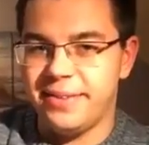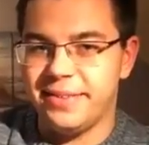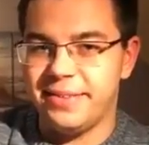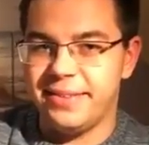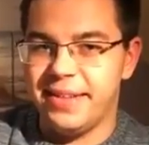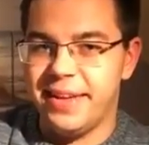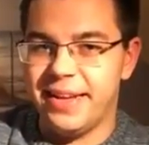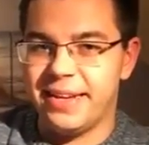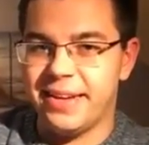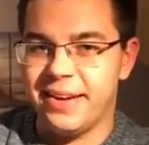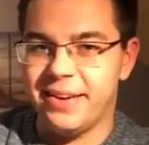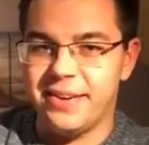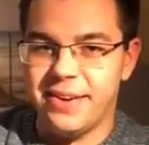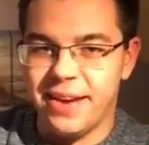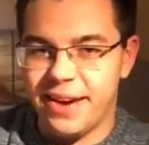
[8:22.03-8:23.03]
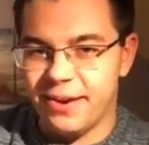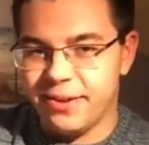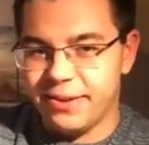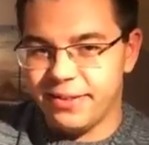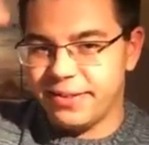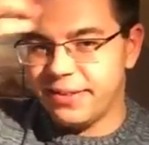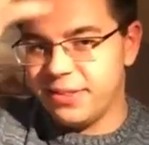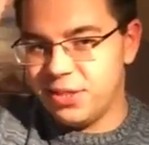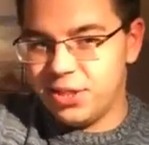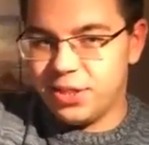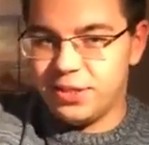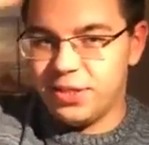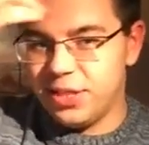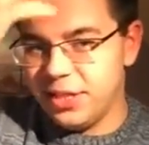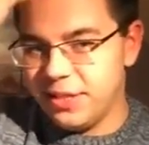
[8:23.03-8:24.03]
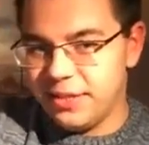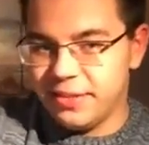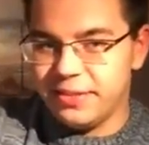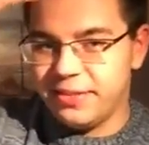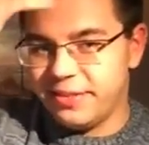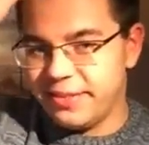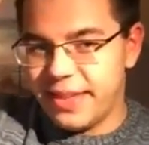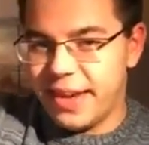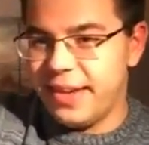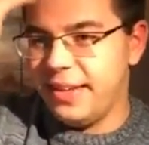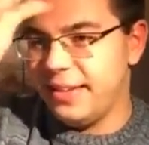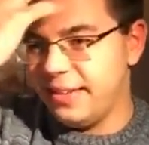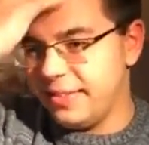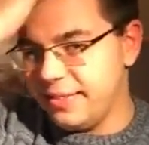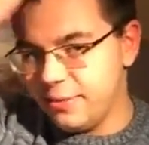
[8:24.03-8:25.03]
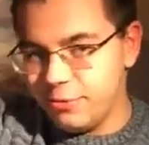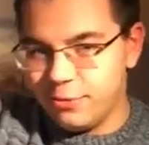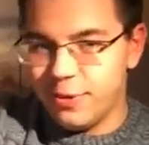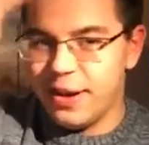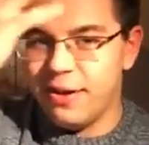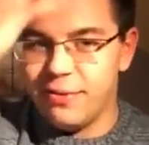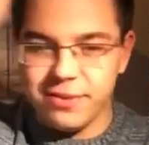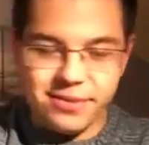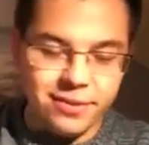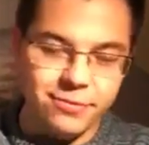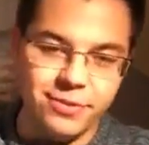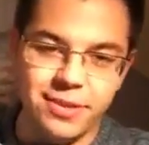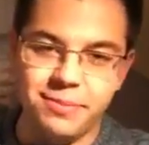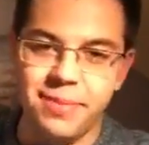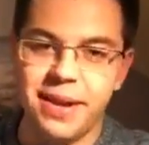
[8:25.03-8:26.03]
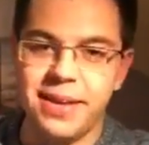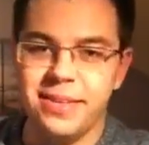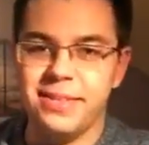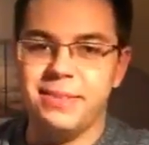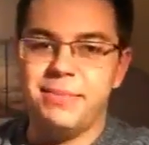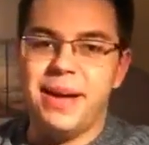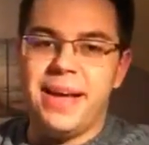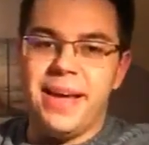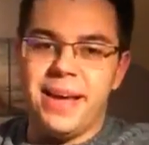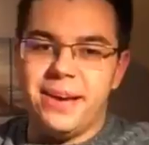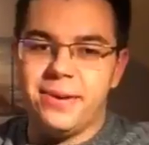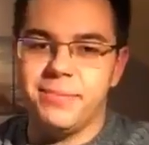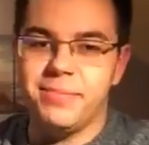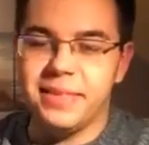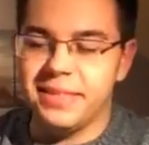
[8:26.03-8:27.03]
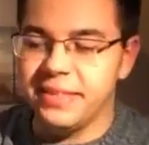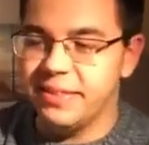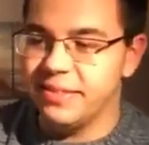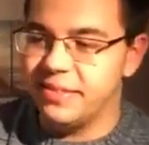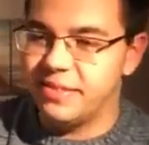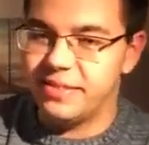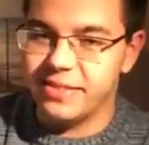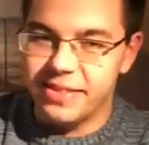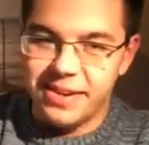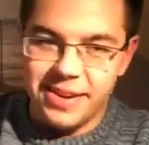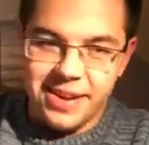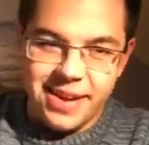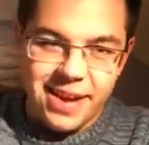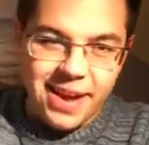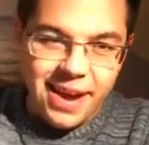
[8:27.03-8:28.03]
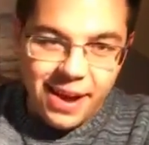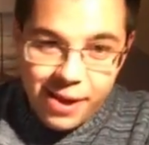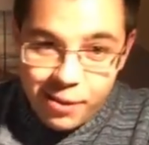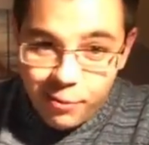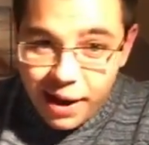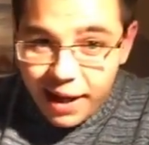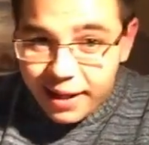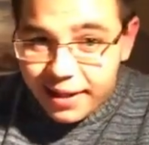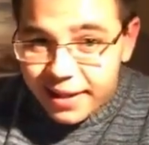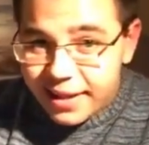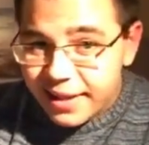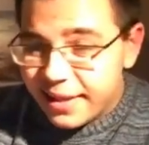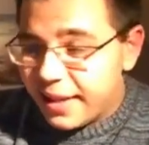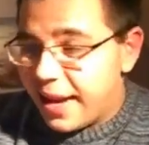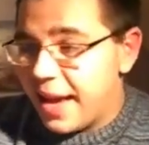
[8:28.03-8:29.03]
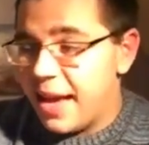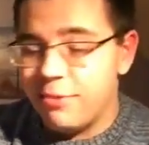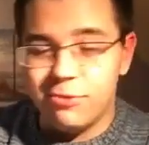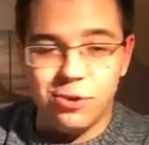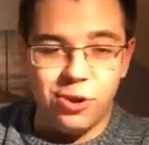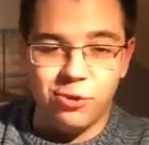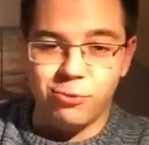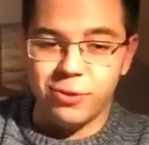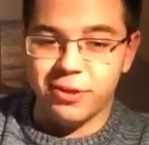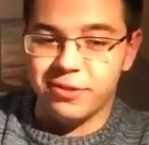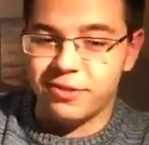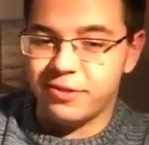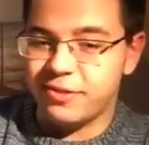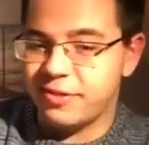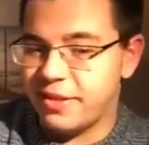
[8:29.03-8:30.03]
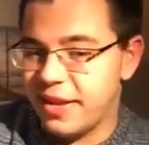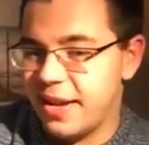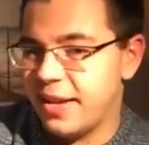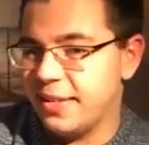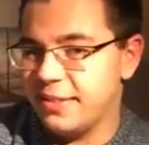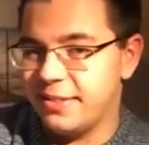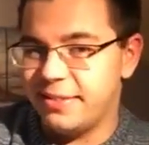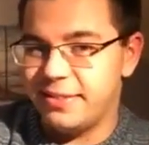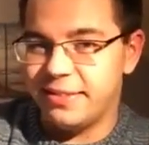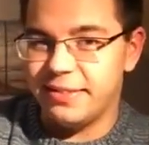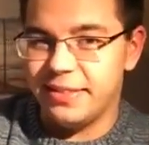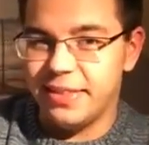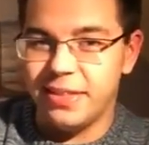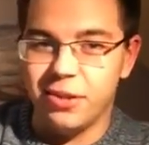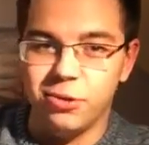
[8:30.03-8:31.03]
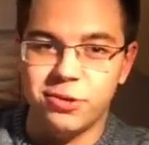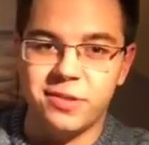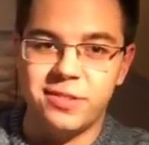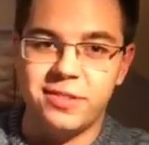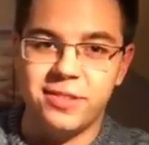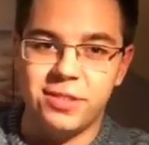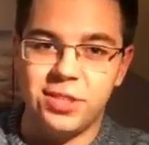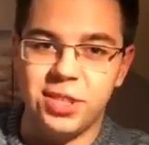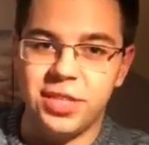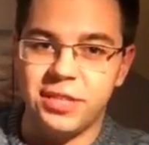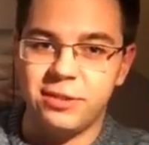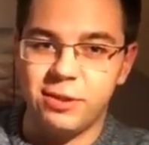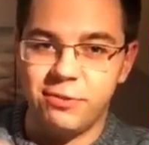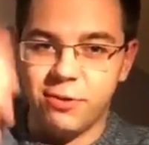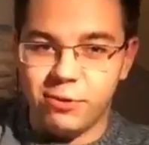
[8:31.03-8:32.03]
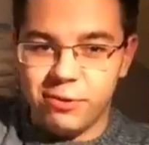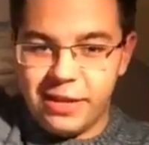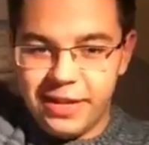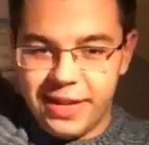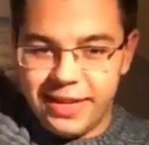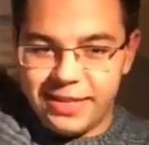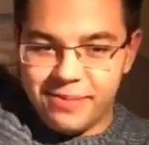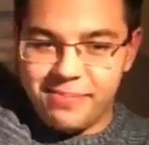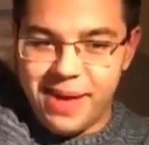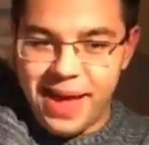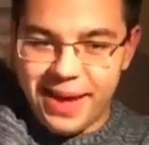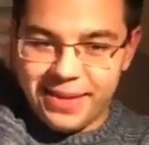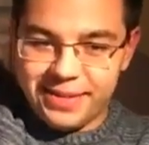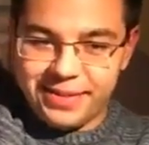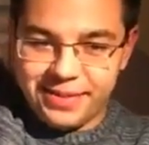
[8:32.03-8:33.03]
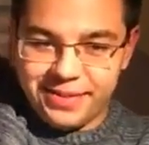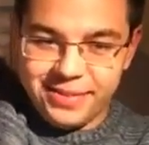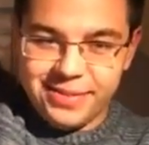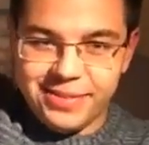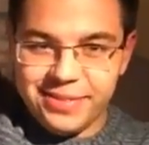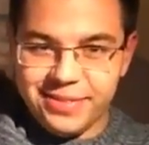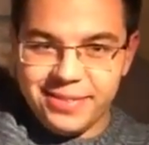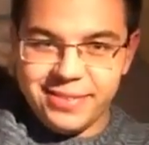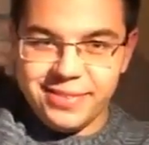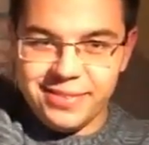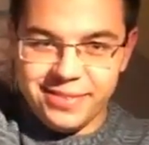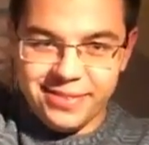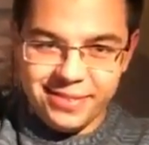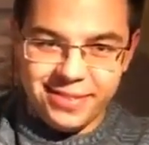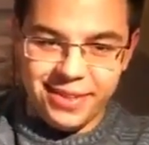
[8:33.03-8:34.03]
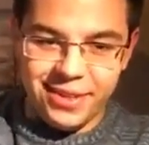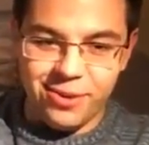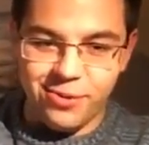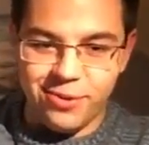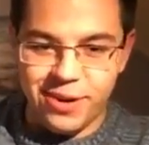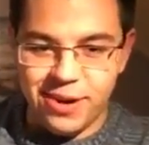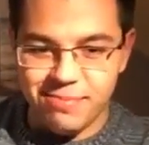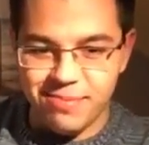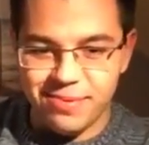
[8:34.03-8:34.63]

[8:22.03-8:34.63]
like kind of hair gel style, whatever, something in my hair, because, well, I have 2 long ones, and it looks shit if only like the back is like going up.